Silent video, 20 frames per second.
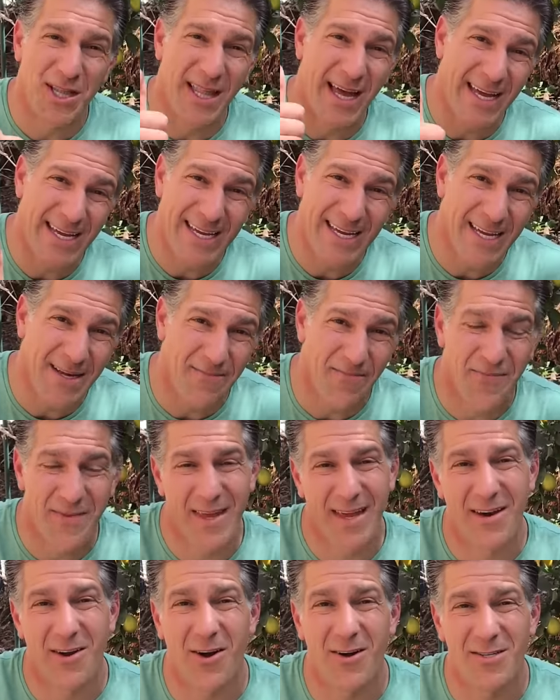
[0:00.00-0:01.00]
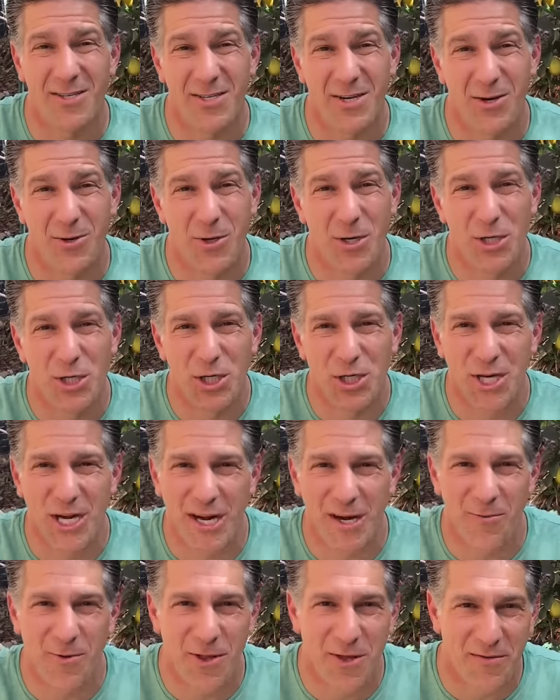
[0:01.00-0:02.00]
to like it and also
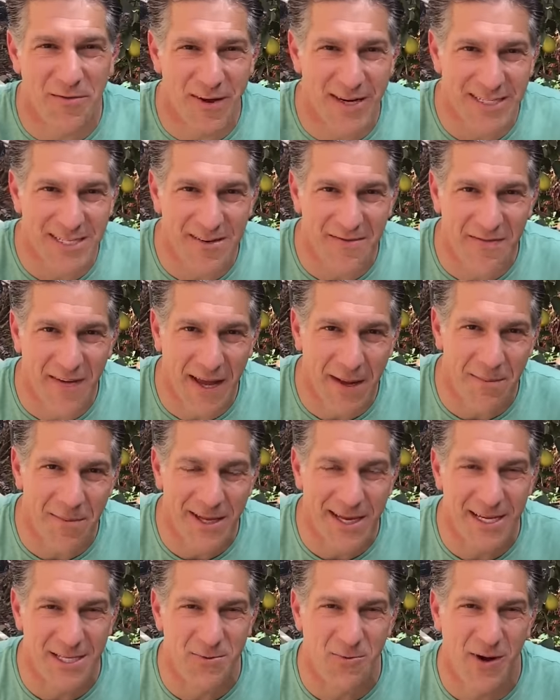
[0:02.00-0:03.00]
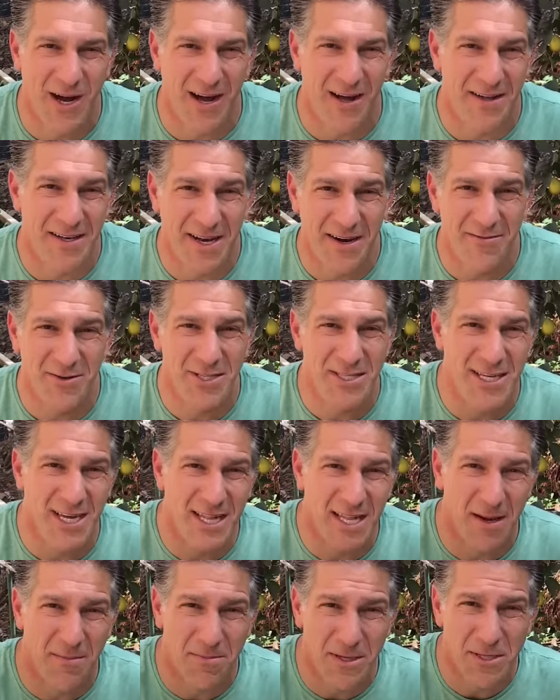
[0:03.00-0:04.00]
share it with your friends and family as well. I never say
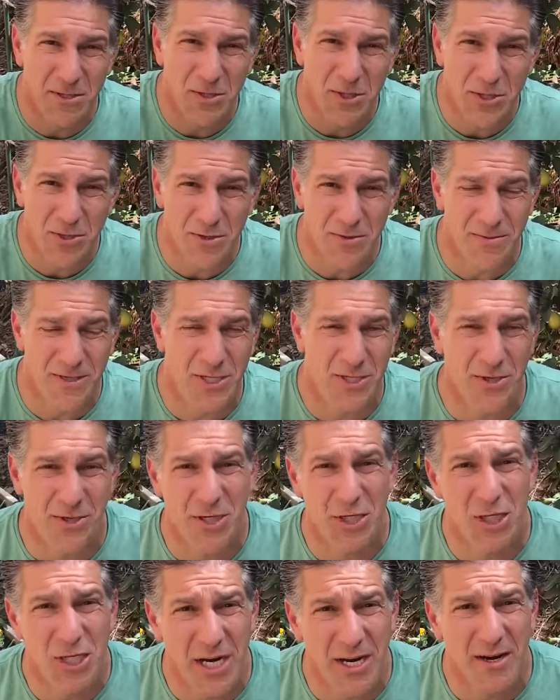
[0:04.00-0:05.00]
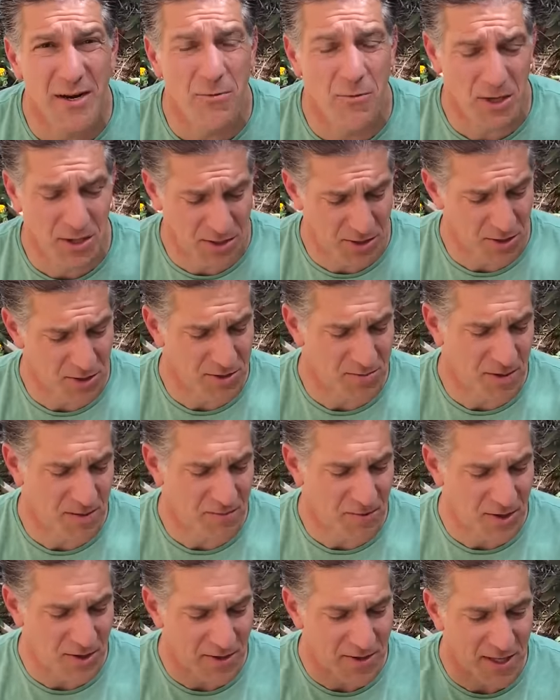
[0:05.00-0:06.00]
that, but do be sure to share it with those
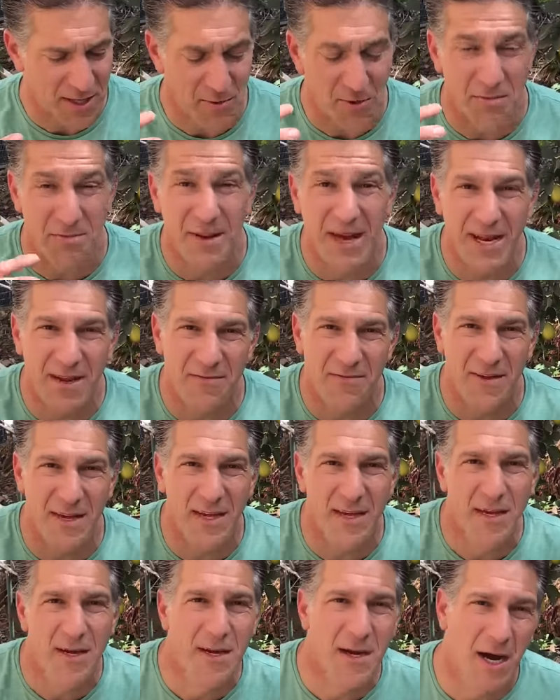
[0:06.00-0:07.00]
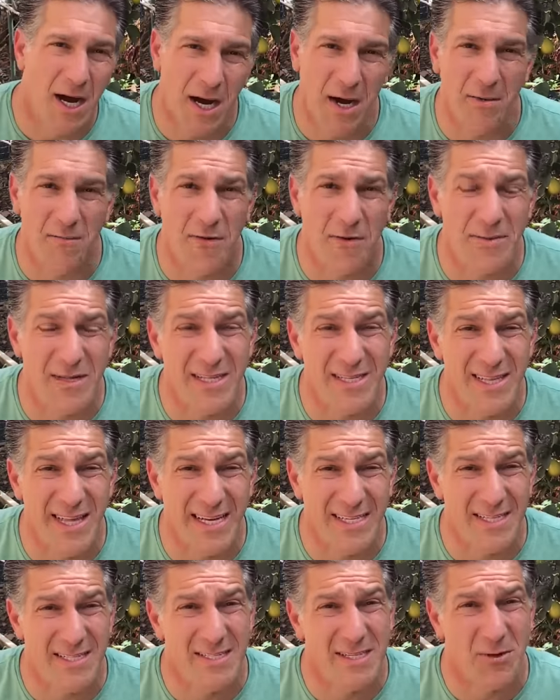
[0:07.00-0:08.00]
people that you think would benefit um, from these
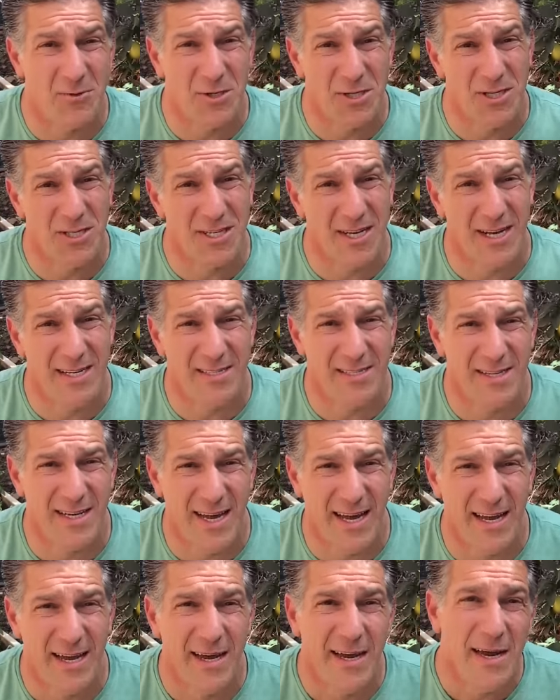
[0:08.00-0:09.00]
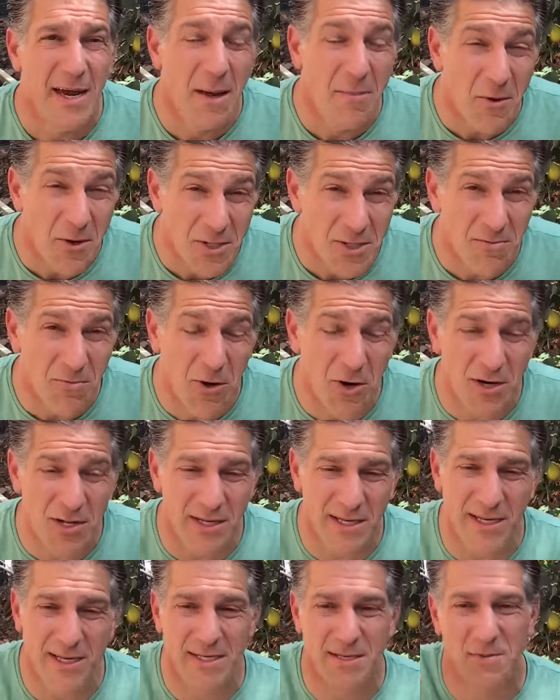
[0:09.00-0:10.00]
lessons that were discussed today. And most
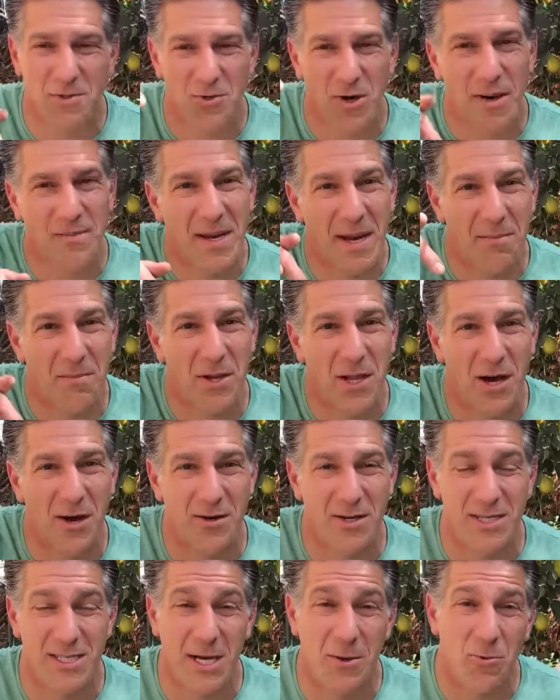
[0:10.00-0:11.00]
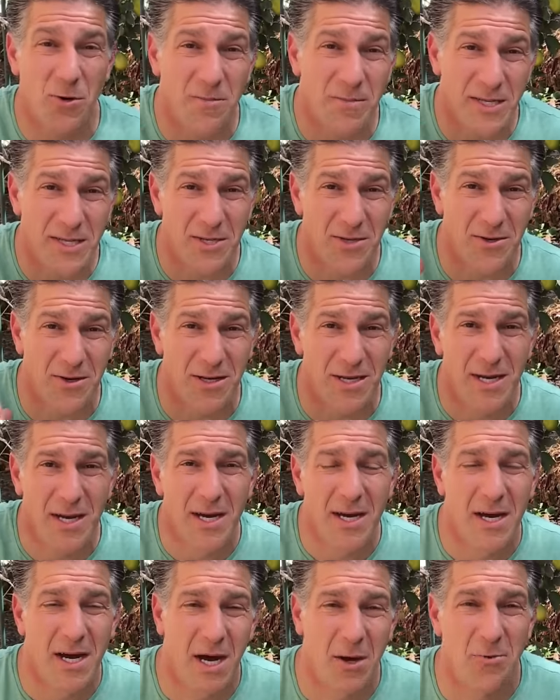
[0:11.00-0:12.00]
importantly, subscribe down below, because I will be doing
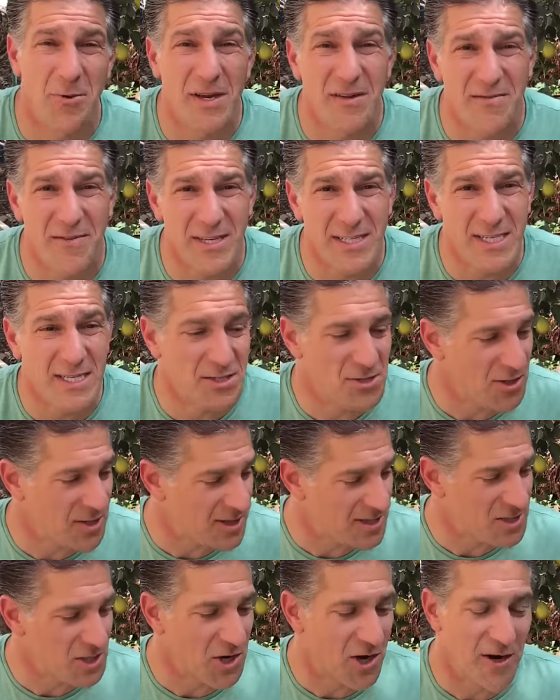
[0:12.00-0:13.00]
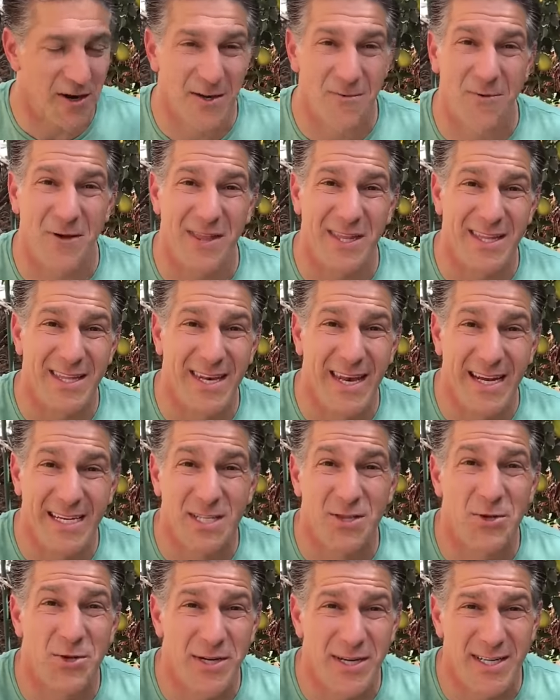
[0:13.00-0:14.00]
a revisit to this garden within the
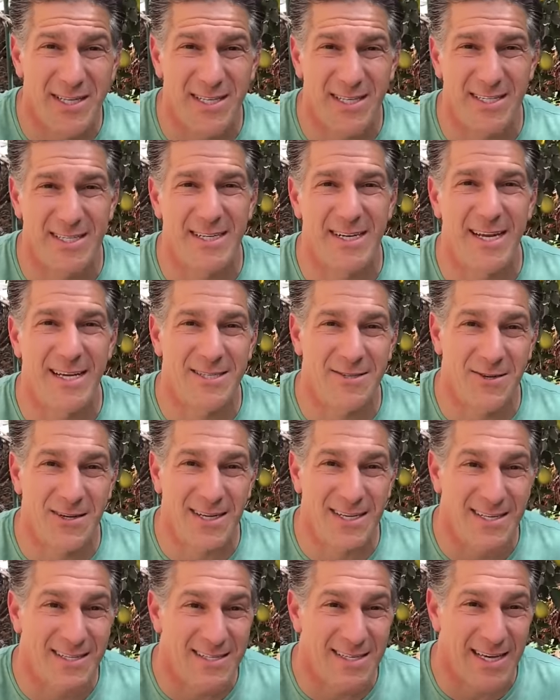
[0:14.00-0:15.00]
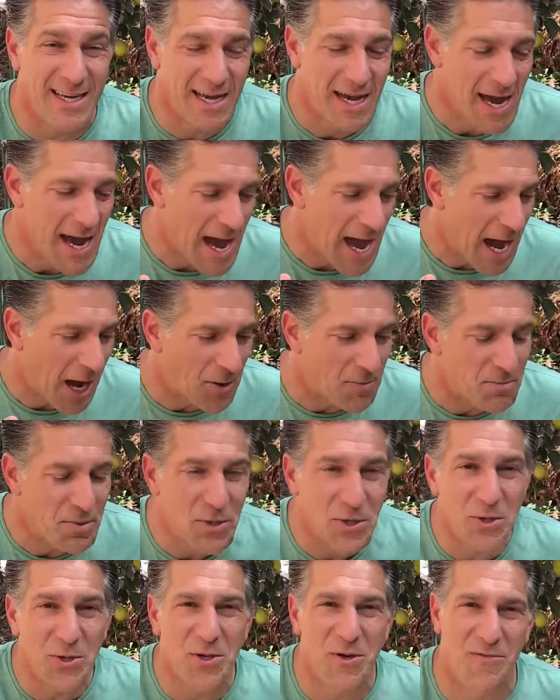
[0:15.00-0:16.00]
next thirty to sixty days, so you can see how
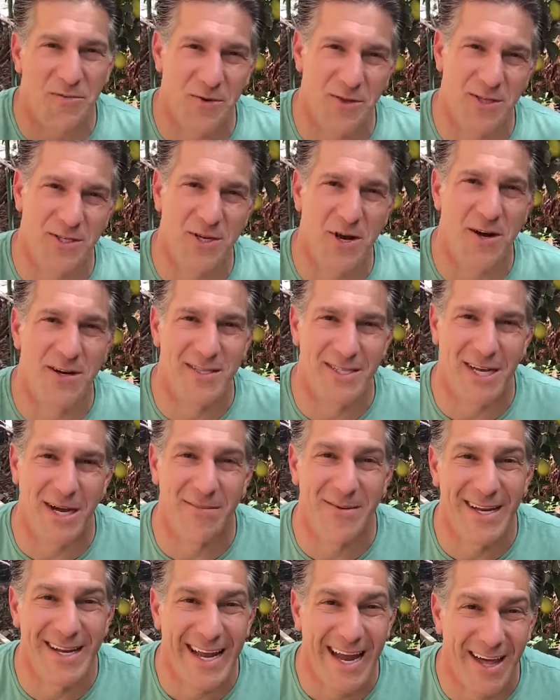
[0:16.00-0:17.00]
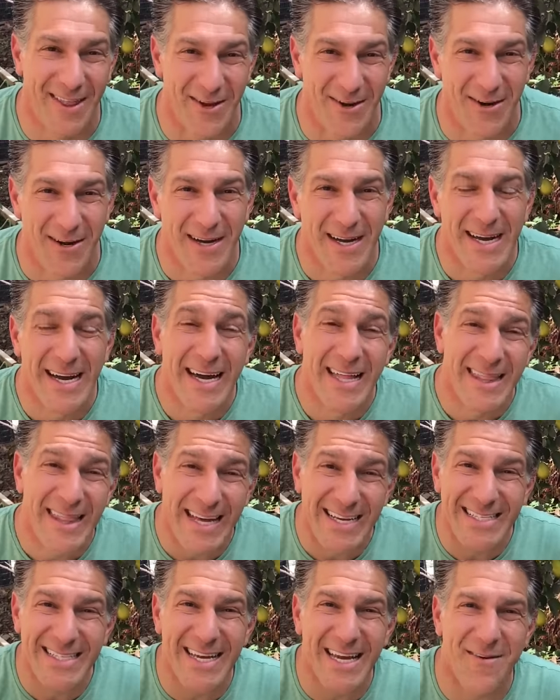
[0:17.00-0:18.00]
beautiful this garden is coming together.
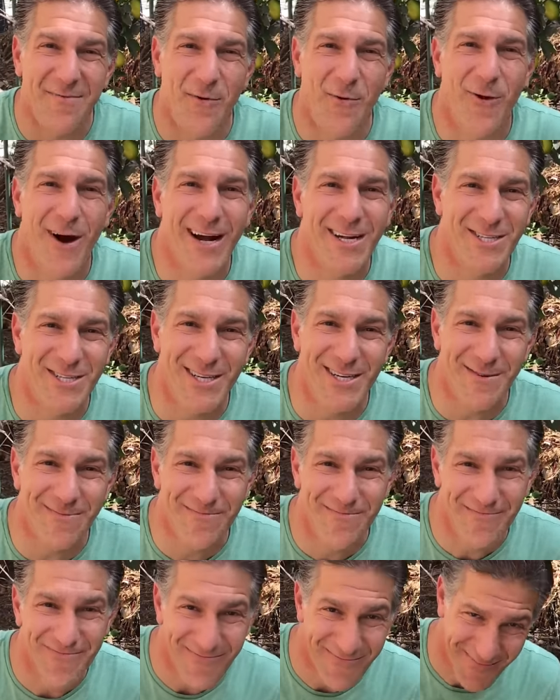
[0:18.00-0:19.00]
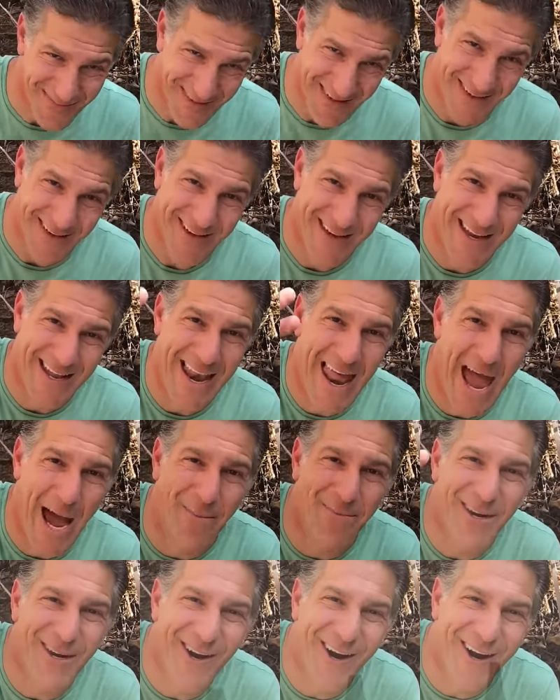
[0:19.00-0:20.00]
Thanks again for watching. Happy